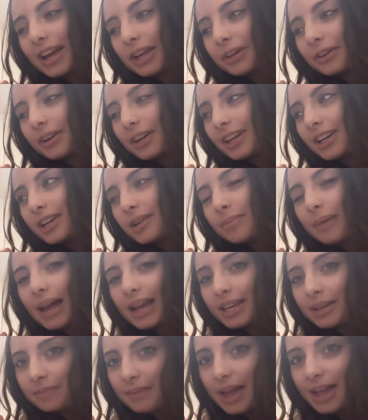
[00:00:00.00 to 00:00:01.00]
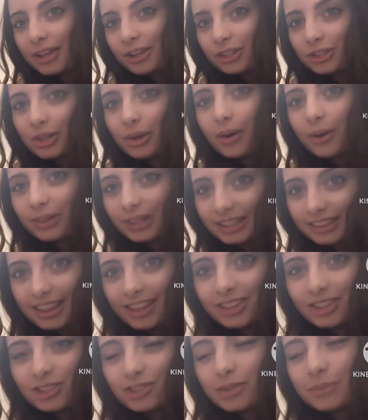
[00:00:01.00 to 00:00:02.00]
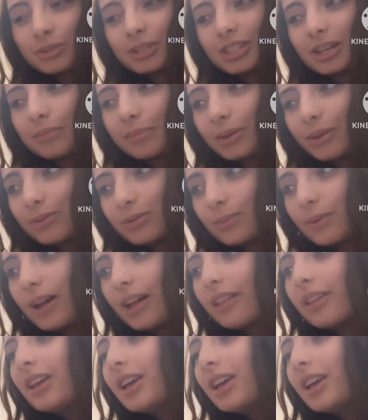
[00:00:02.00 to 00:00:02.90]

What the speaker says: I created it back in May, so I'll link that in the description down below as well.